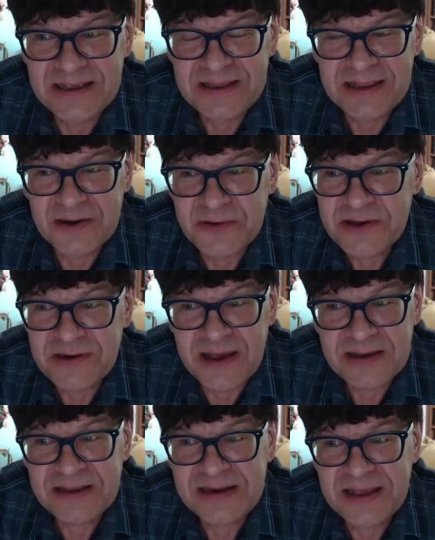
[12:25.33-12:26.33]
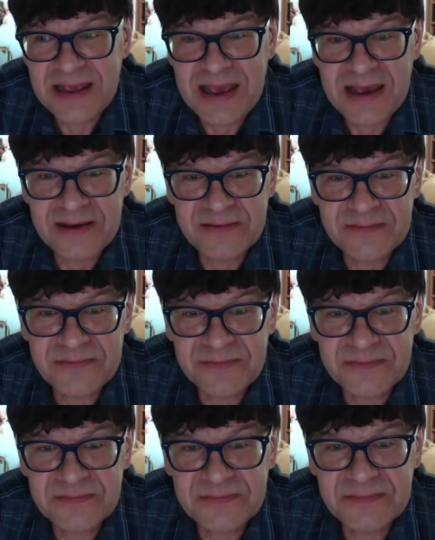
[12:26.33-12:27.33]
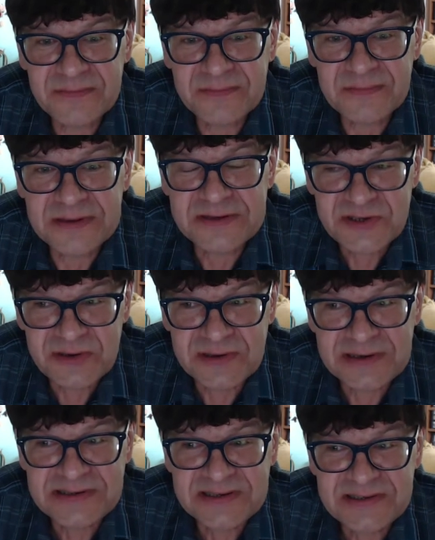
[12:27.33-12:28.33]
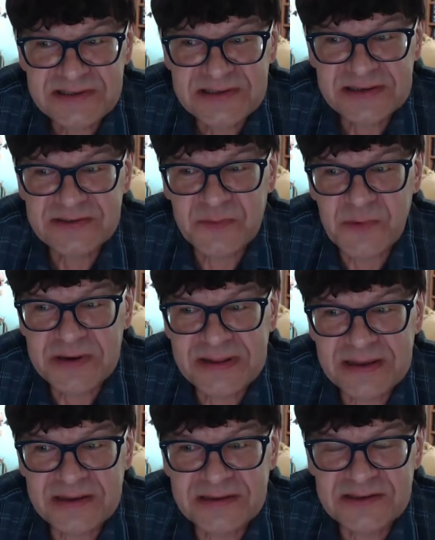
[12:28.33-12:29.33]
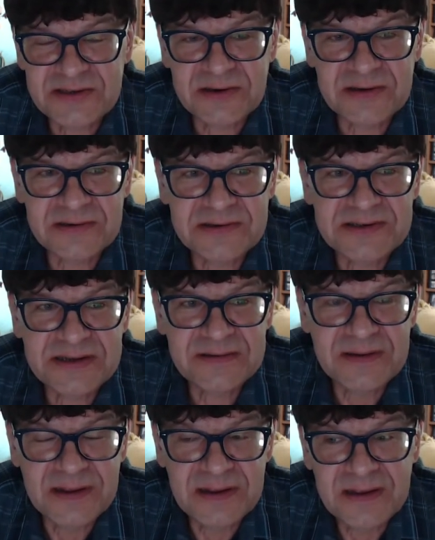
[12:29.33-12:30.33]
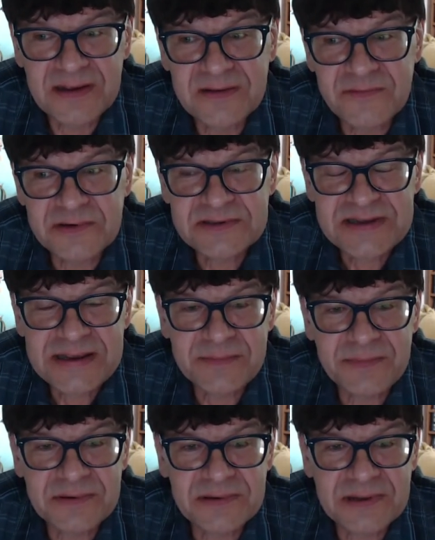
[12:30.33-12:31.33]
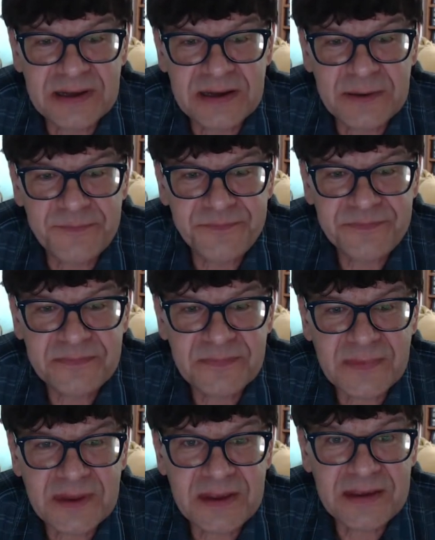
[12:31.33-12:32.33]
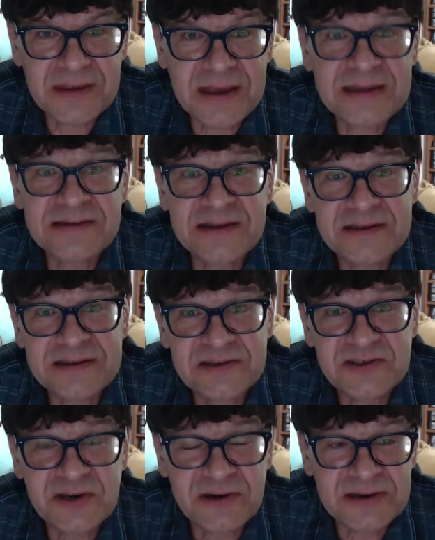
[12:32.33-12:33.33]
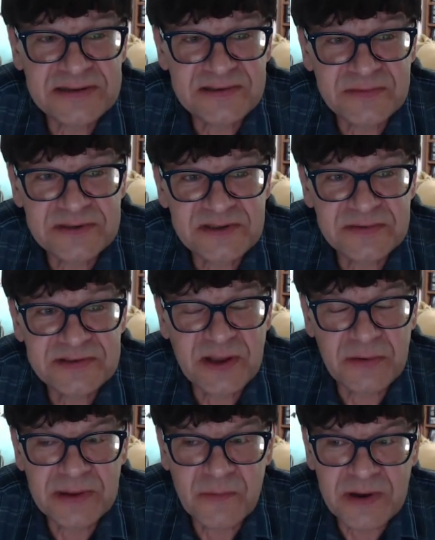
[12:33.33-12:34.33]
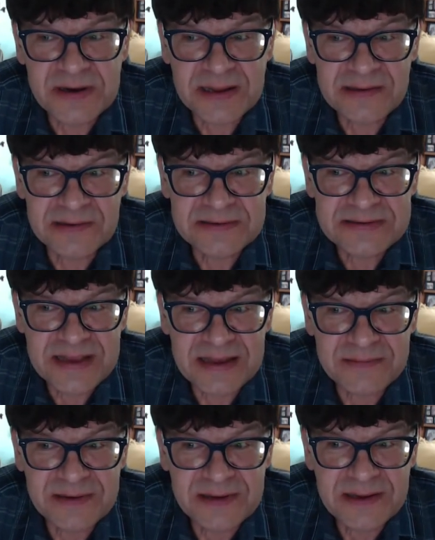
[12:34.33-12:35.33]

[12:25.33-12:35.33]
you know, you're not going to have insurance is is one of the concerns. And for example, um, Aetna insurance, which was the only one I looked at